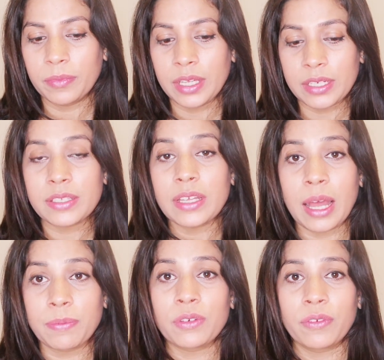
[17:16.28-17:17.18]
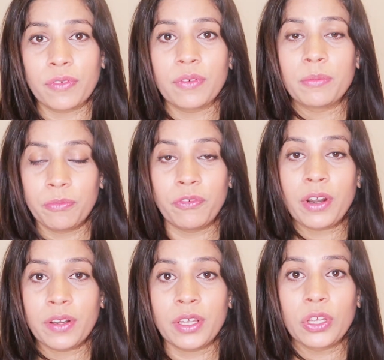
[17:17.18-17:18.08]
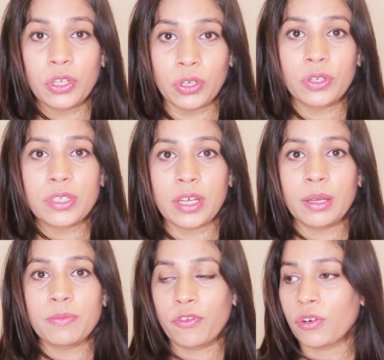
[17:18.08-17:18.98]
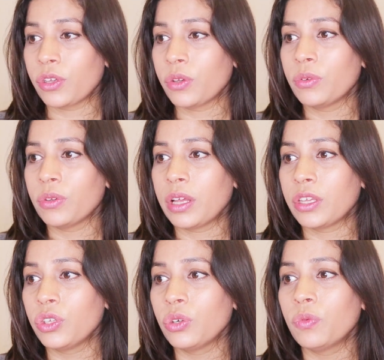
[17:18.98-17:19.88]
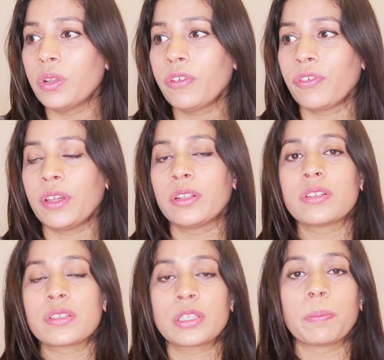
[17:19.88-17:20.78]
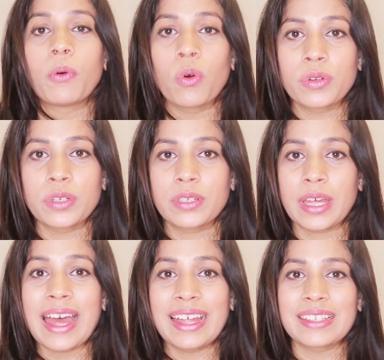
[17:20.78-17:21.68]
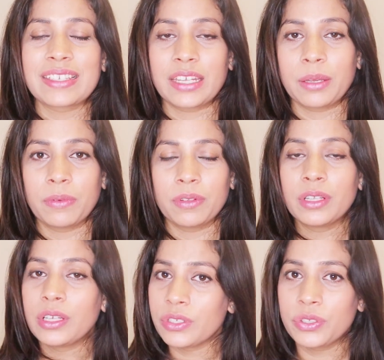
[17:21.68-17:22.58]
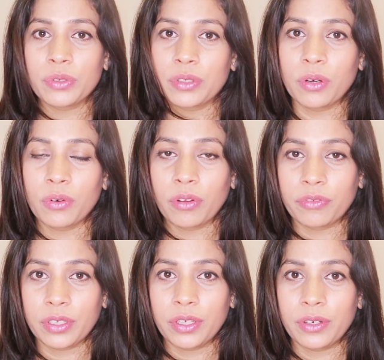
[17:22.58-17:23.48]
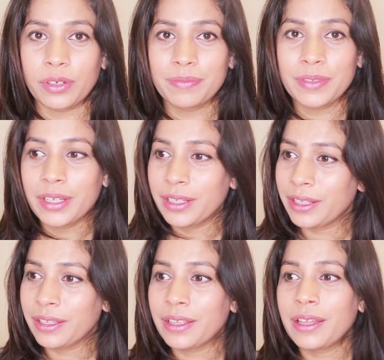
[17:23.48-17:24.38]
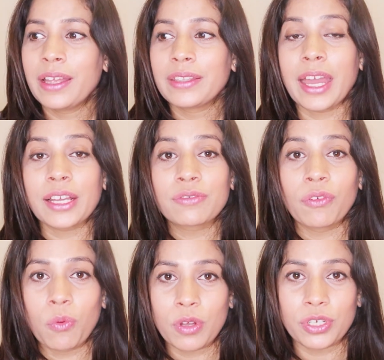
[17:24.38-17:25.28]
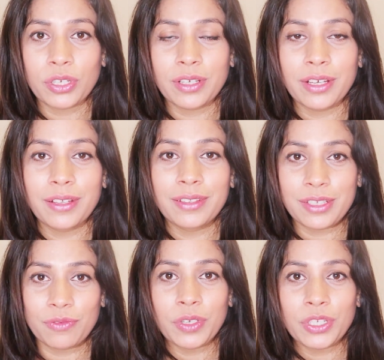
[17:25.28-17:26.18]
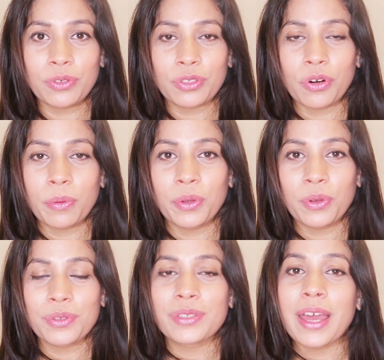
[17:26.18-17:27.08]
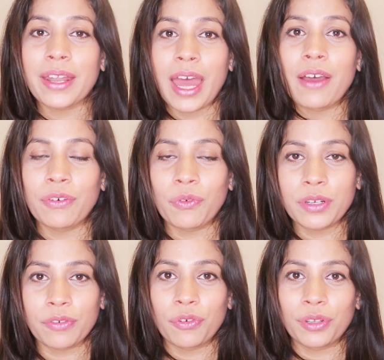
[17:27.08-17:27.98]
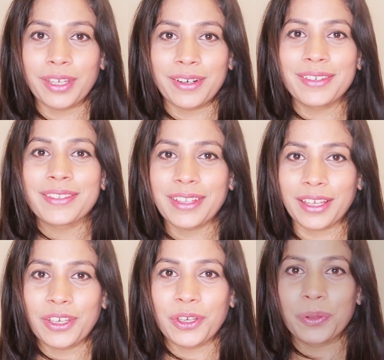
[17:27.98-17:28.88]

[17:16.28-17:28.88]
it is absolutely very good time for you. You will feel supported and stable during the whole of the year. Thanks for watching this video, Scorpios, and have a wonderful year. Thank